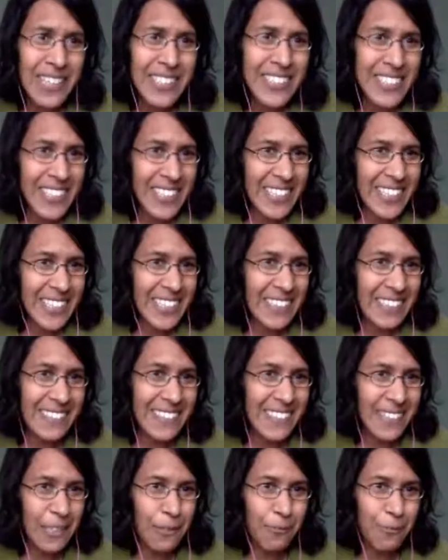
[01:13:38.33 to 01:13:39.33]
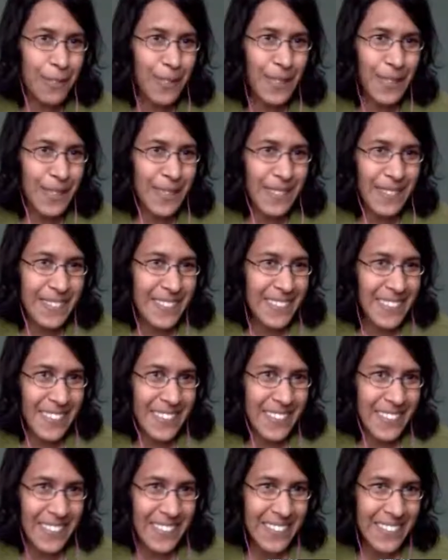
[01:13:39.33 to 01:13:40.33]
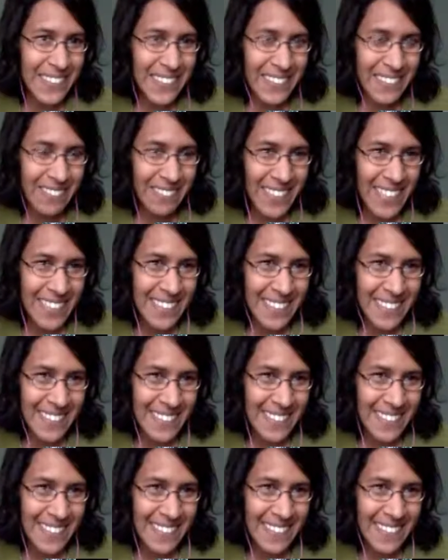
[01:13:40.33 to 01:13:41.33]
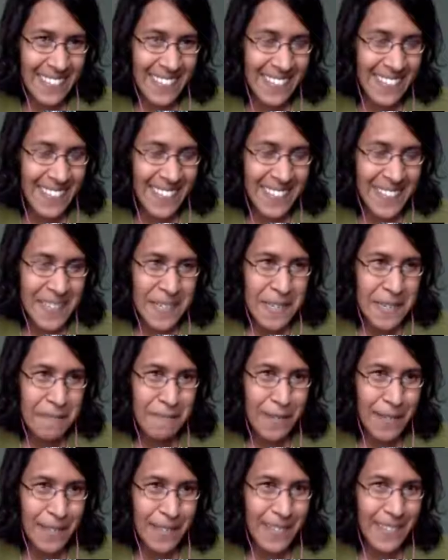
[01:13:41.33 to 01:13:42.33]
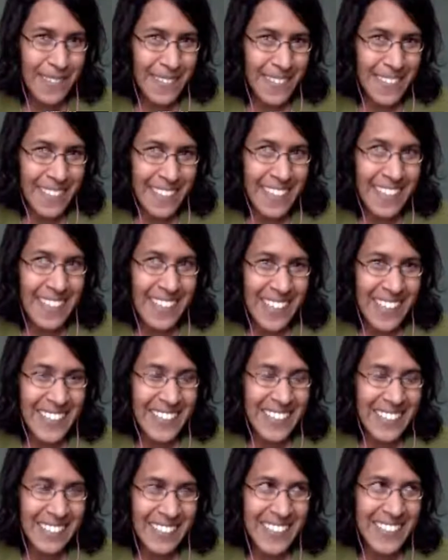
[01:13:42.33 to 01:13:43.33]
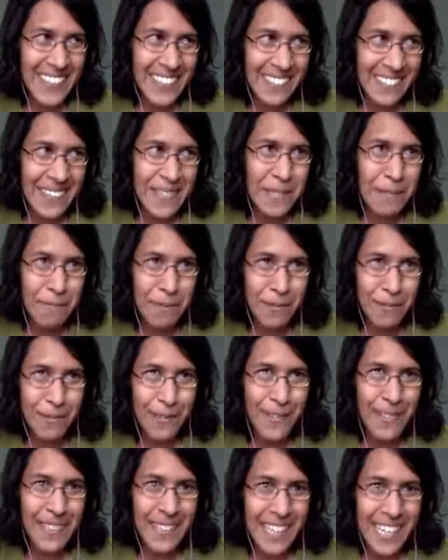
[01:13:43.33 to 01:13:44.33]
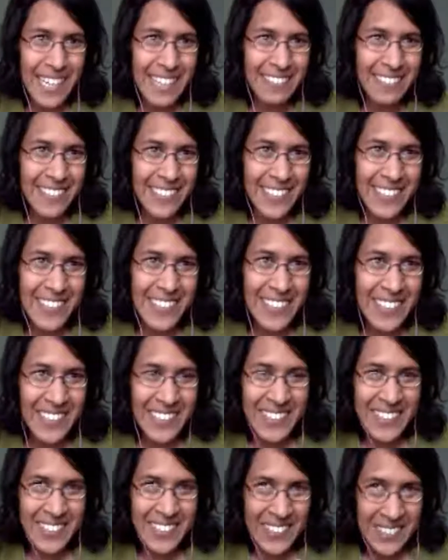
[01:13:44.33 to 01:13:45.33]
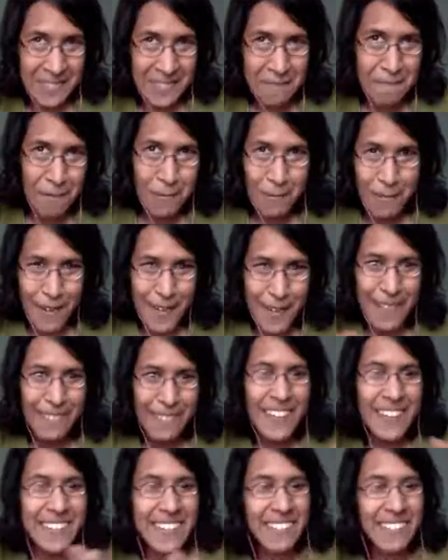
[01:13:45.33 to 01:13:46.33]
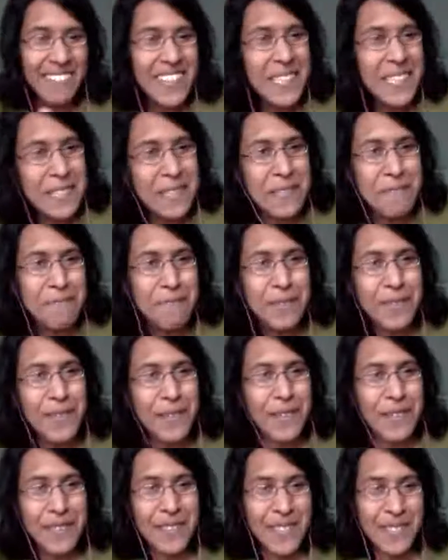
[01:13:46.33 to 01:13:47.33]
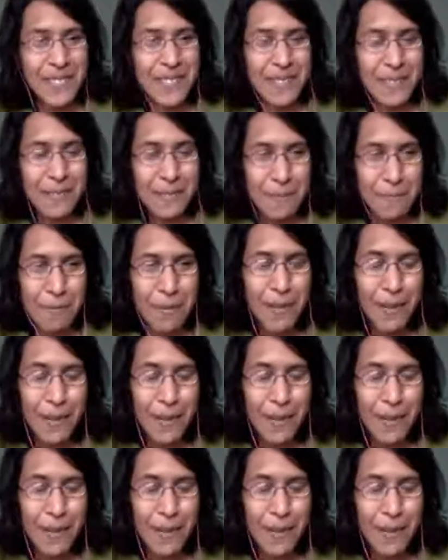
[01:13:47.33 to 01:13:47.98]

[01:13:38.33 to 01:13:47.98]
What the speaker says: how you educate using the vehicles that the authors have made decisions about using. And I actually wish I'd read the before and the after before I'd read the middle of the book. So the